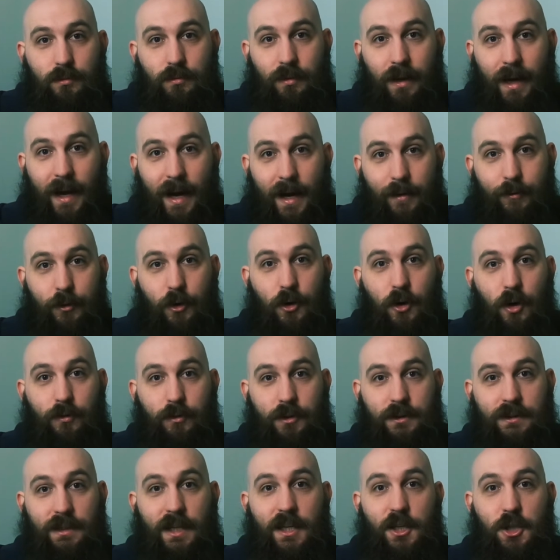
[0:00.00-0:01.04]
have a
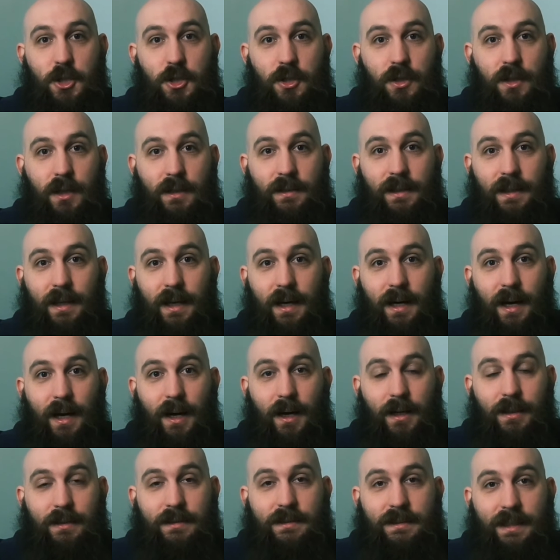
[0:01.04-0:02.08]
conversation, that
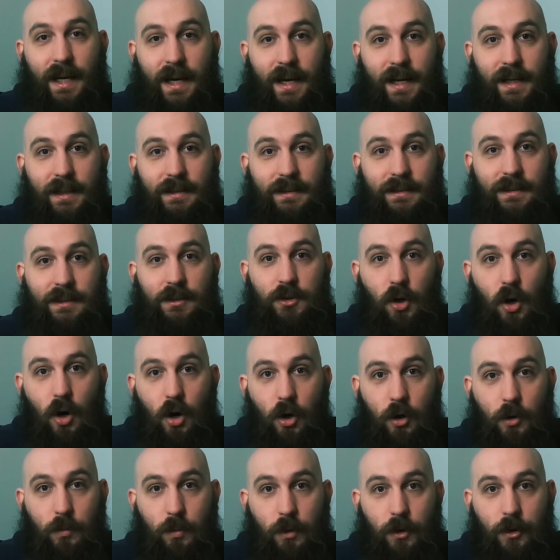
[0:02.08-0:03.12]
silence is
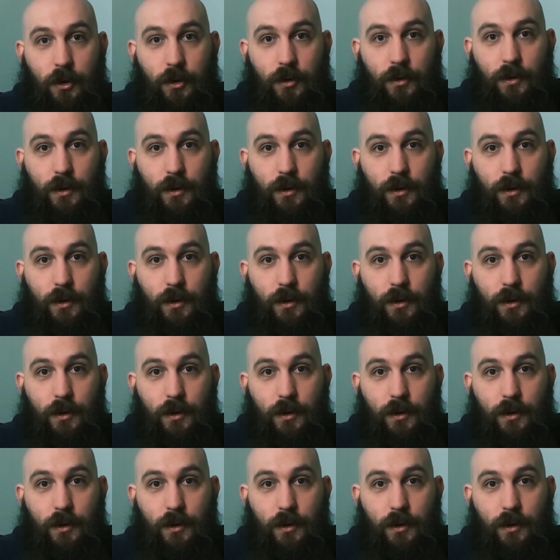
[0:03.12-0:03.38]
awkward,